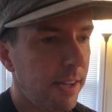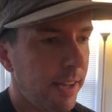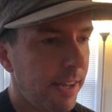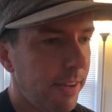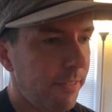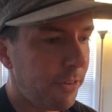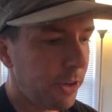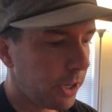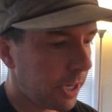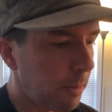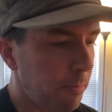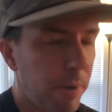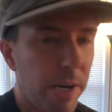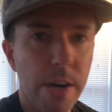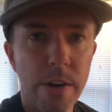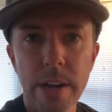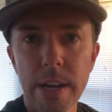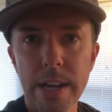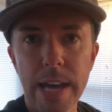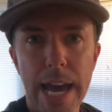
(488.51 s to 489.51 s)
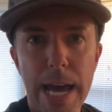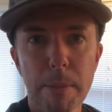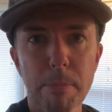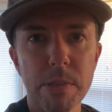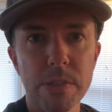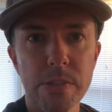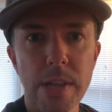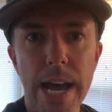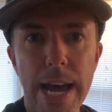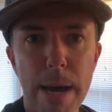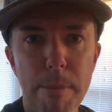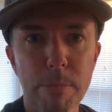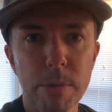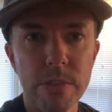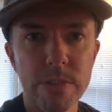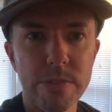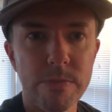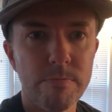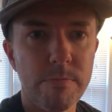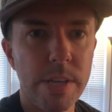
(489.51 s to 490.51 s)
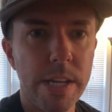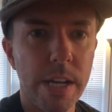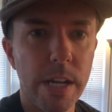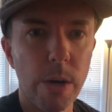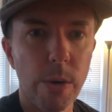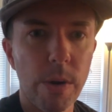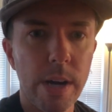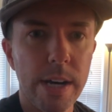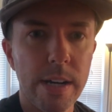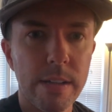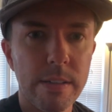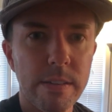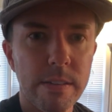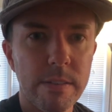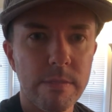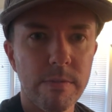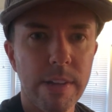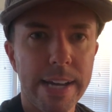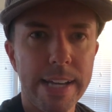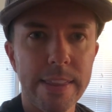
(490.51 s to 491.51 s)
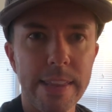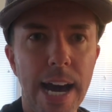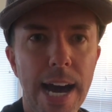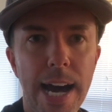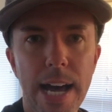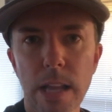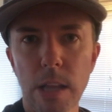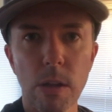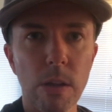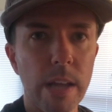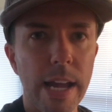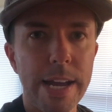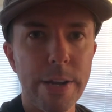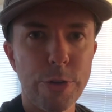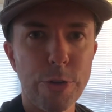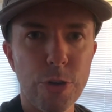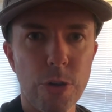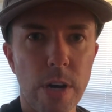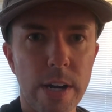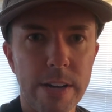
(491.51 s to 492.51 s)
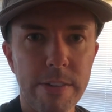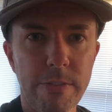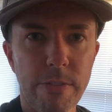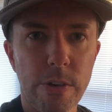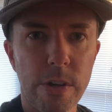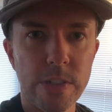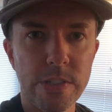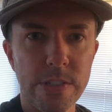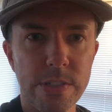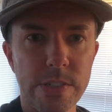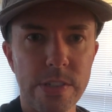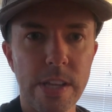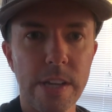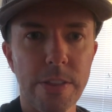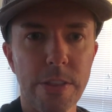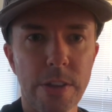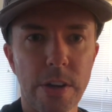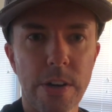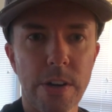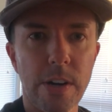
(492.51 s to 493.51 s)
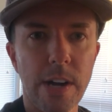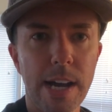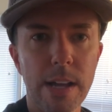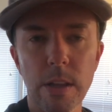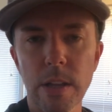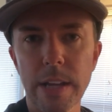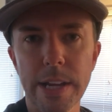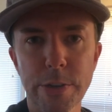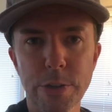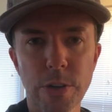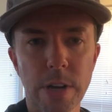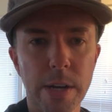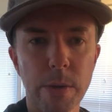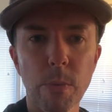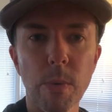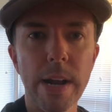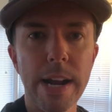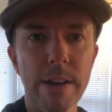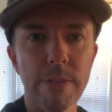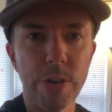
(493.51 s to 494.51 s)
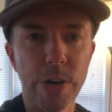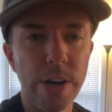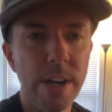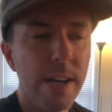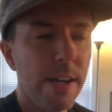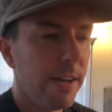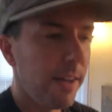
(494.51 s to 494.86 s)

If you're comparing apples to apples, like the Hololight truck versus the Thunder Hololight truck, whatever.